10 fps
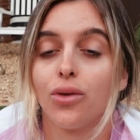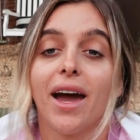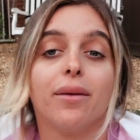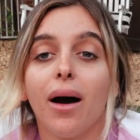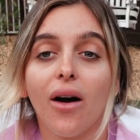
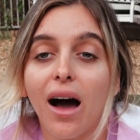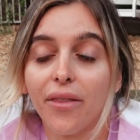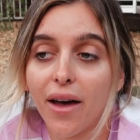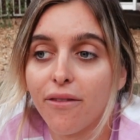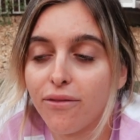write about how
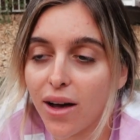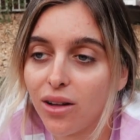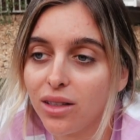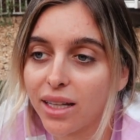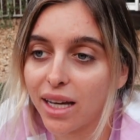that
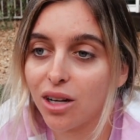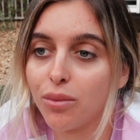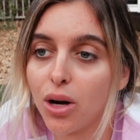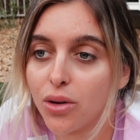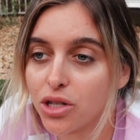felt, like in
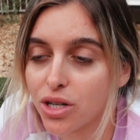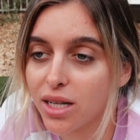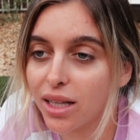poetry.